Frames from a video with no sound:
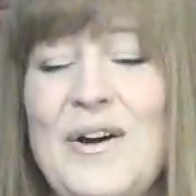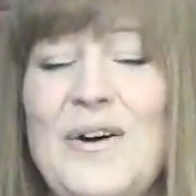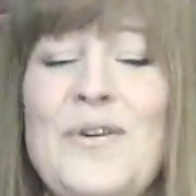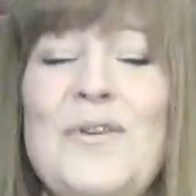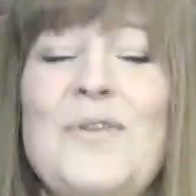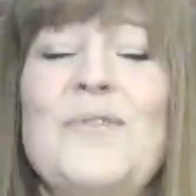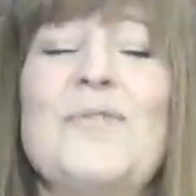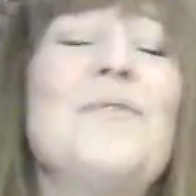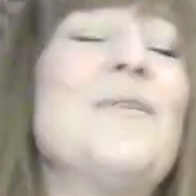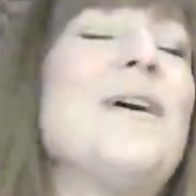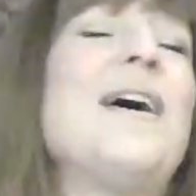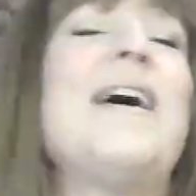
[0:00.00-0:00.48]

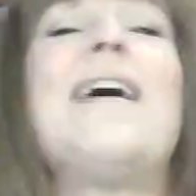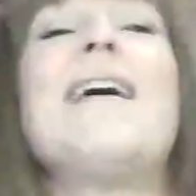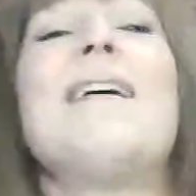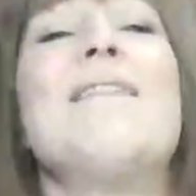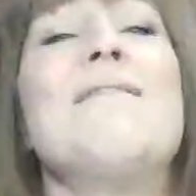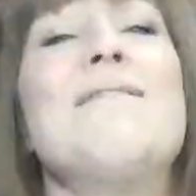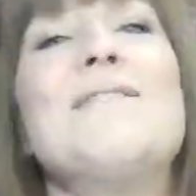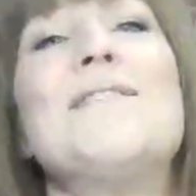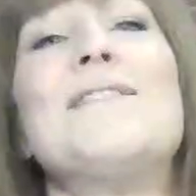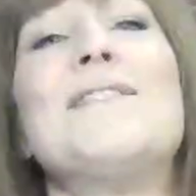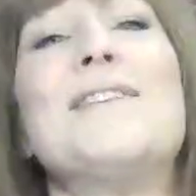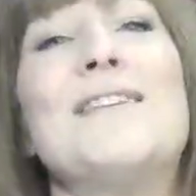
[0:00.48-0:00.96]

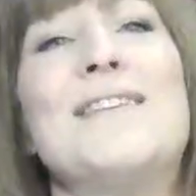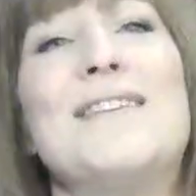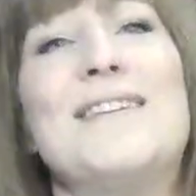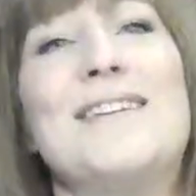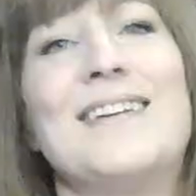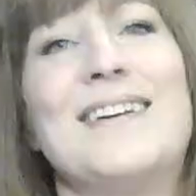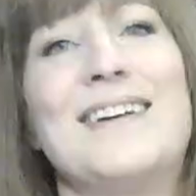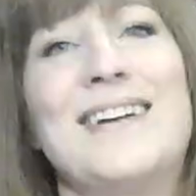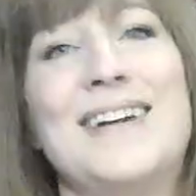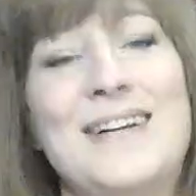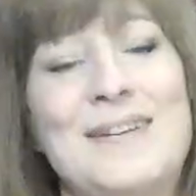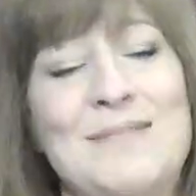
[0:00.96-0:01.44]

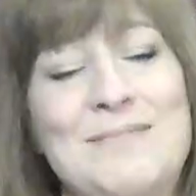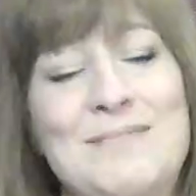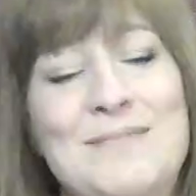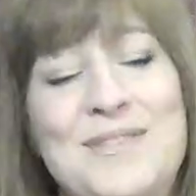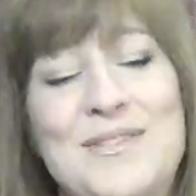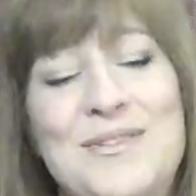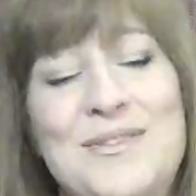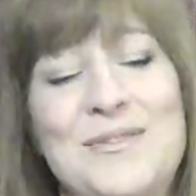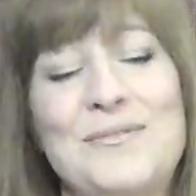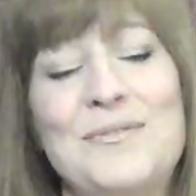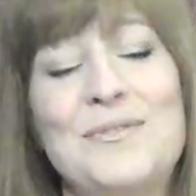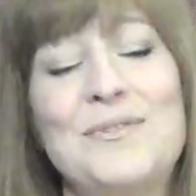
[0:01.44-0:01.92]
whoever
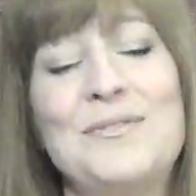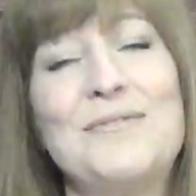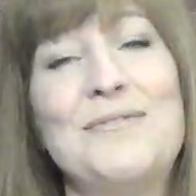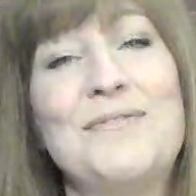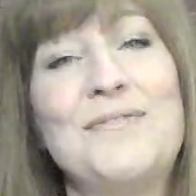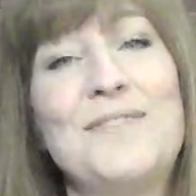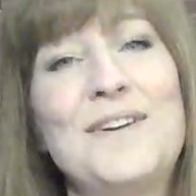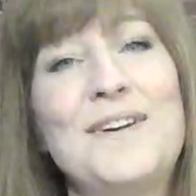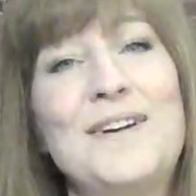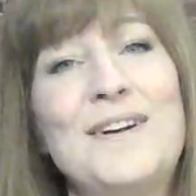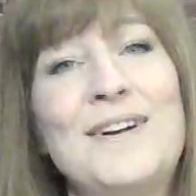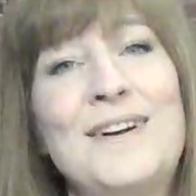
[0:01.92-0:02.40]
comes through
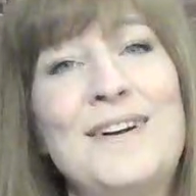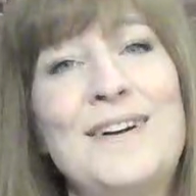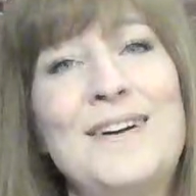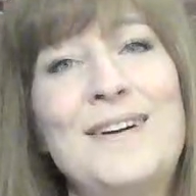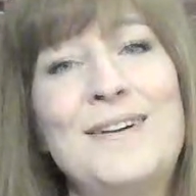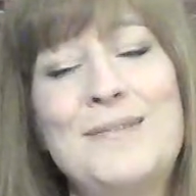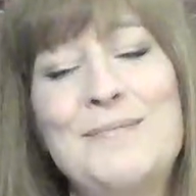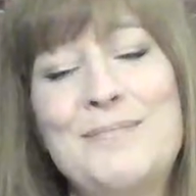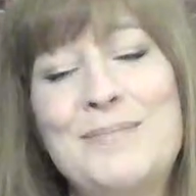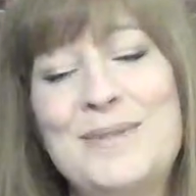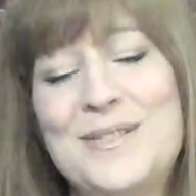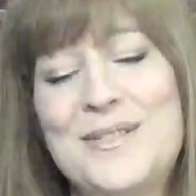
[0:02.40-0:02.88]
for
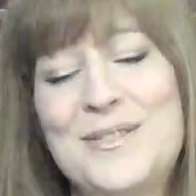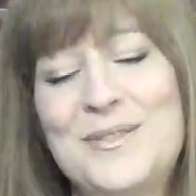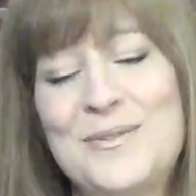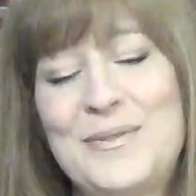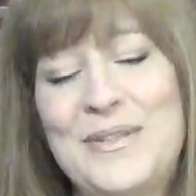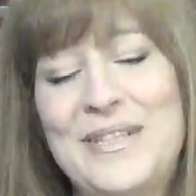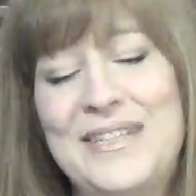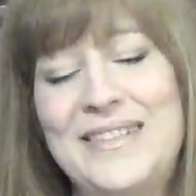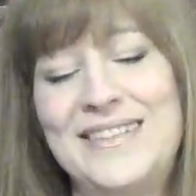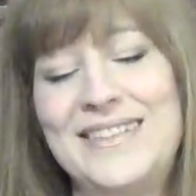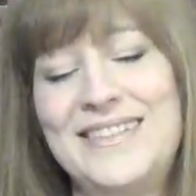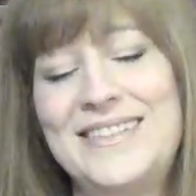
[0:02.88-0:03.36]
her
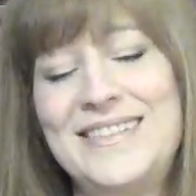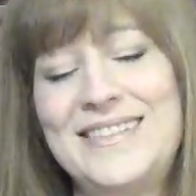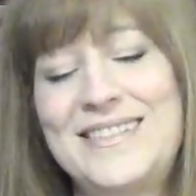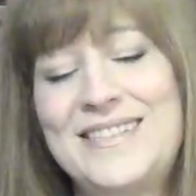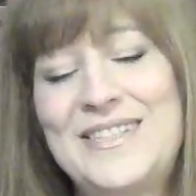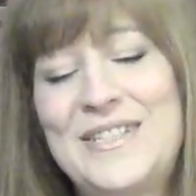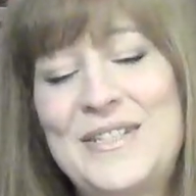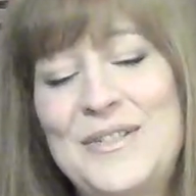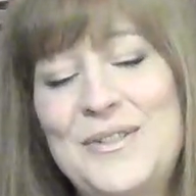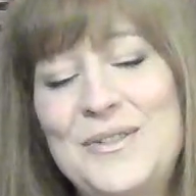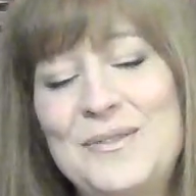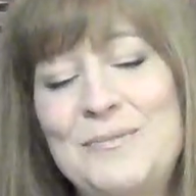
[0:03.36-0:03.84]
between these
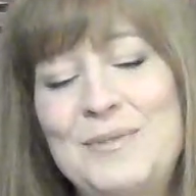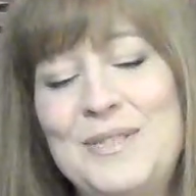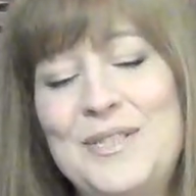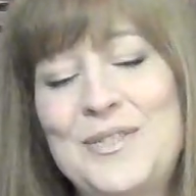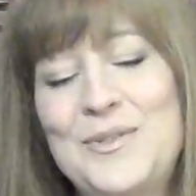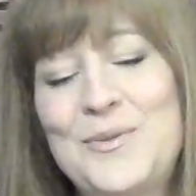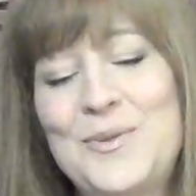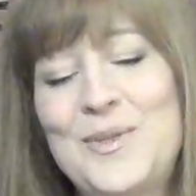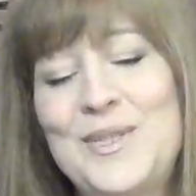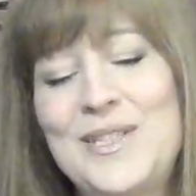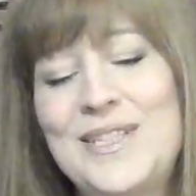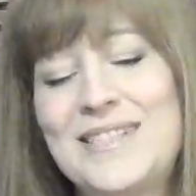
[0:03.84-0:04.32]
two,
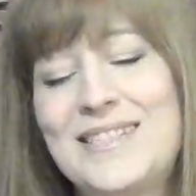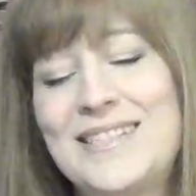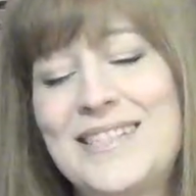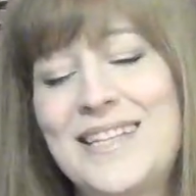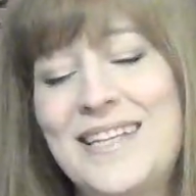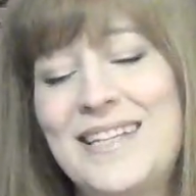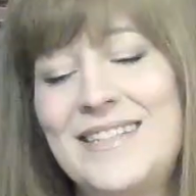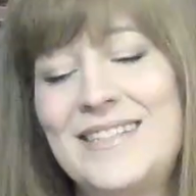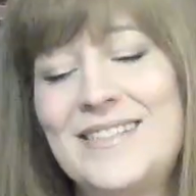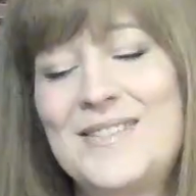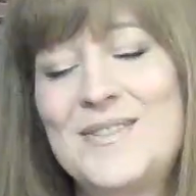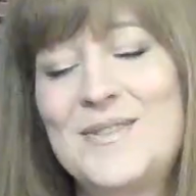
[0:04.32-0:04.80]
between this
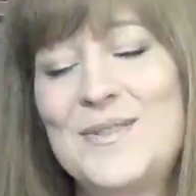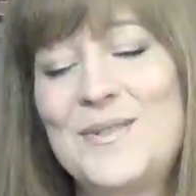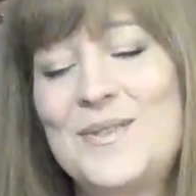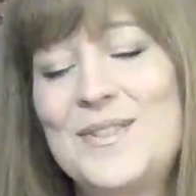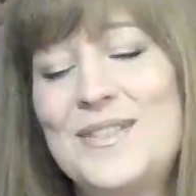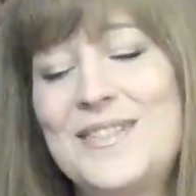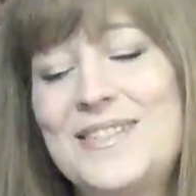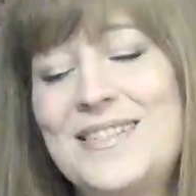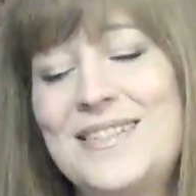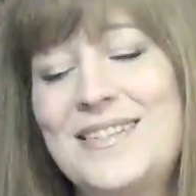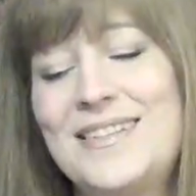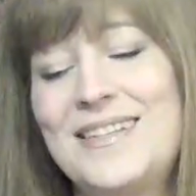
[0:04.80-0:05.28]
King of
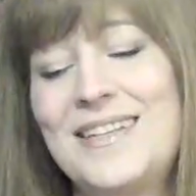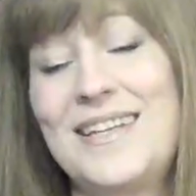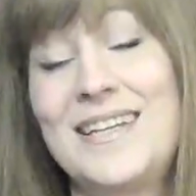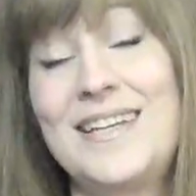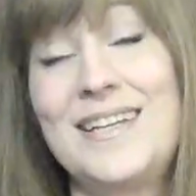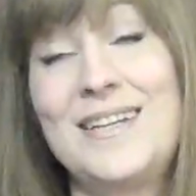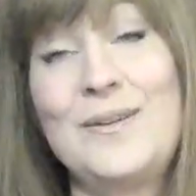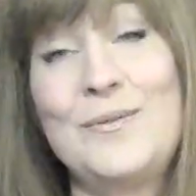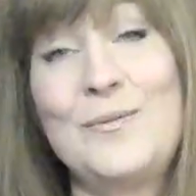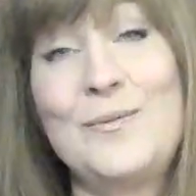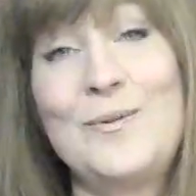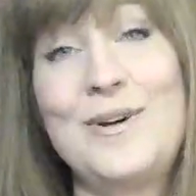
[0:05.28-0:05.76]
Swords and the
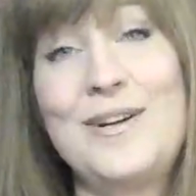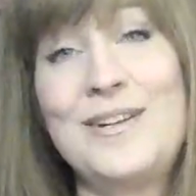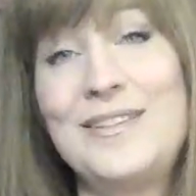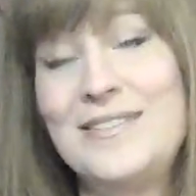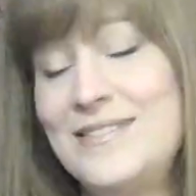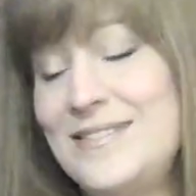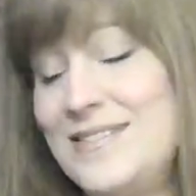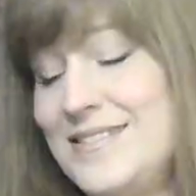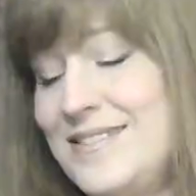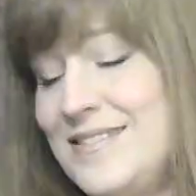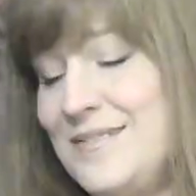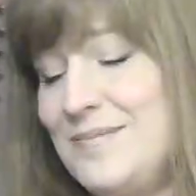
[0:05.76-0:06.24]
King of
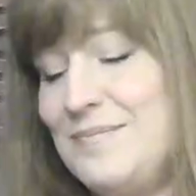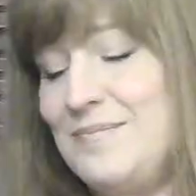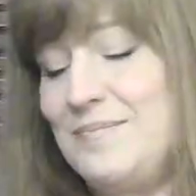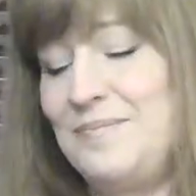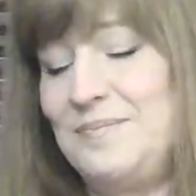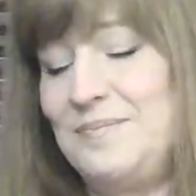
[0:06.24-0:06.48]
Wands,